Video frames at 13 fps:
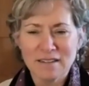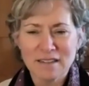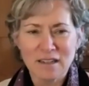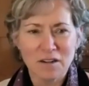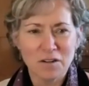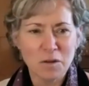
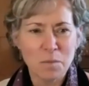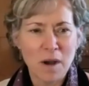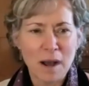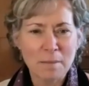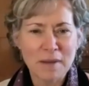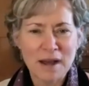You
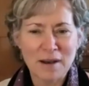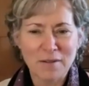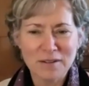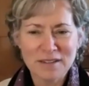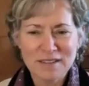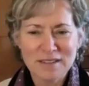pop
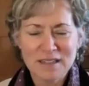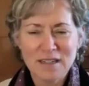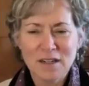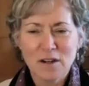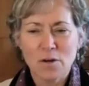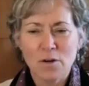out.
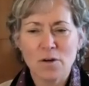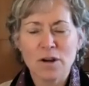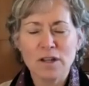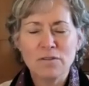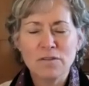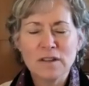Or
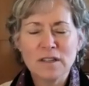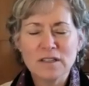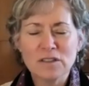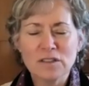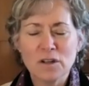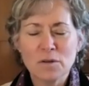you feel
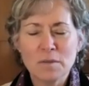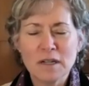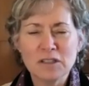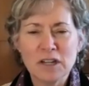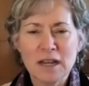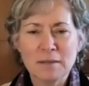so
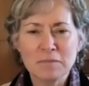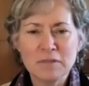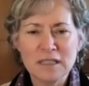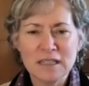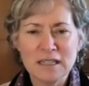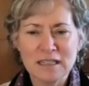much
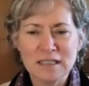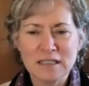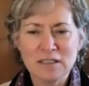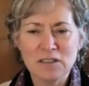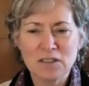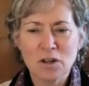emptiness
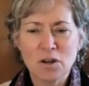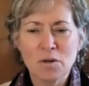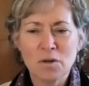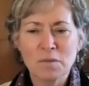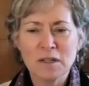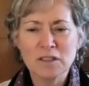and
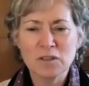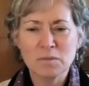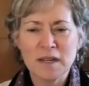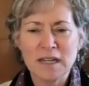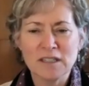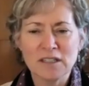so much
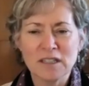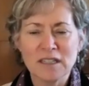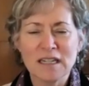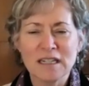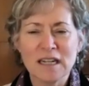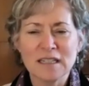space, and
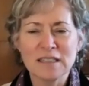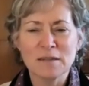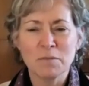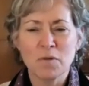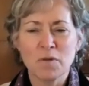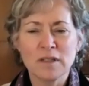then at
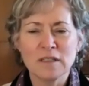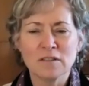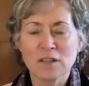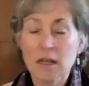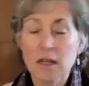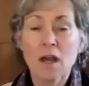some point
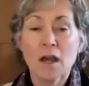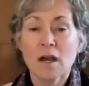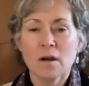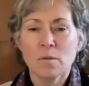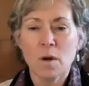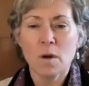there's like,
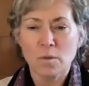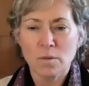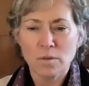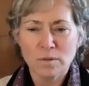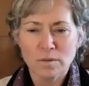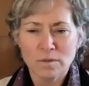
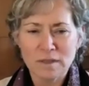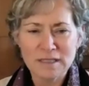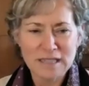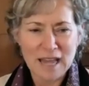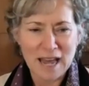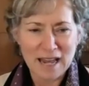whoa,
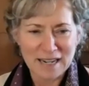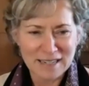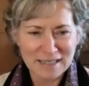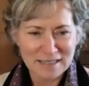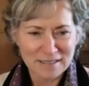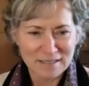what's that?
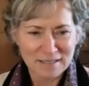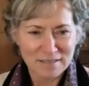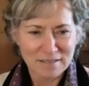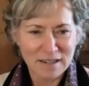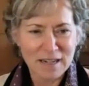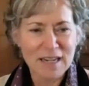
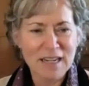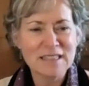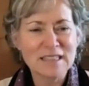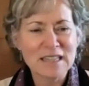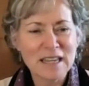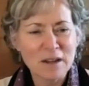Right?
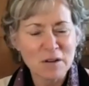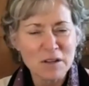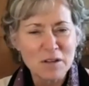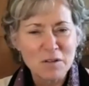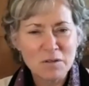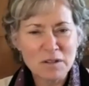It's like
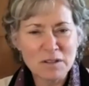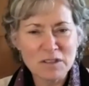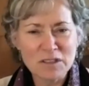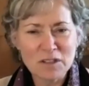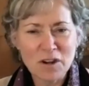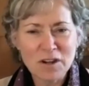you
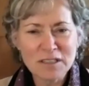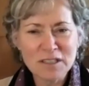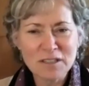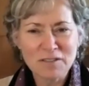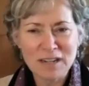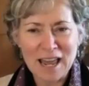start
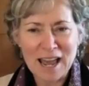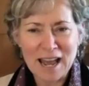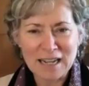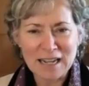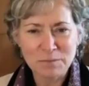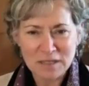to
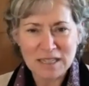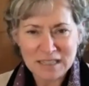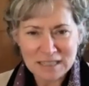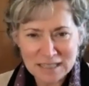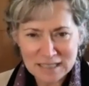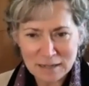relax, but
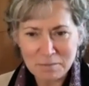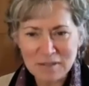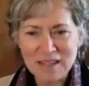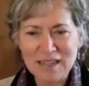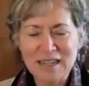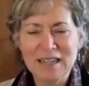then
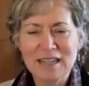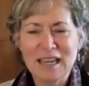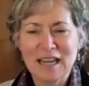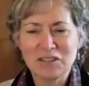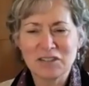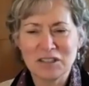something
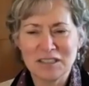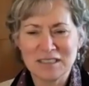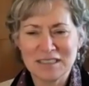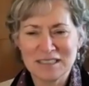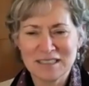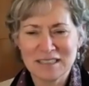
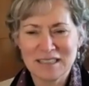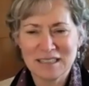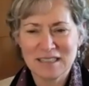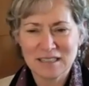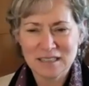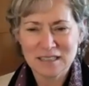catches.
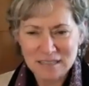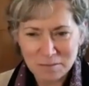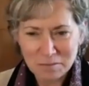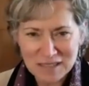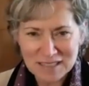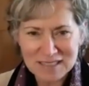
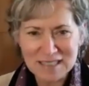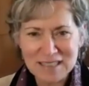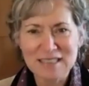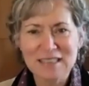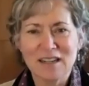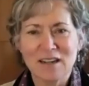Something
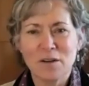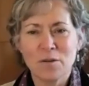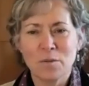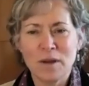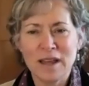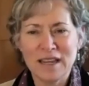says, oh,
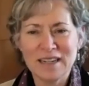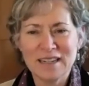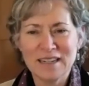wait.